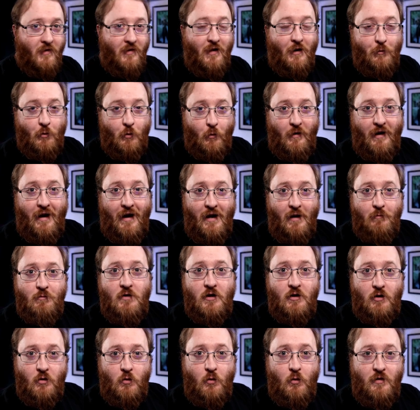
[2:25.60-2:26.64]
That's what we aim to
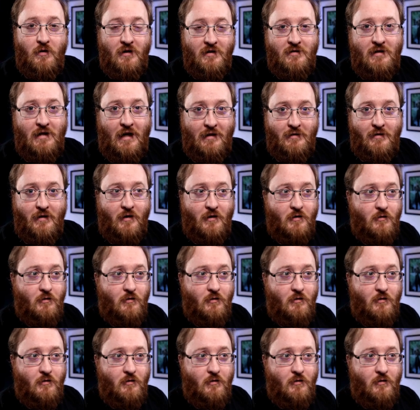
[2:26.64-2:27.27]
do with this tactic.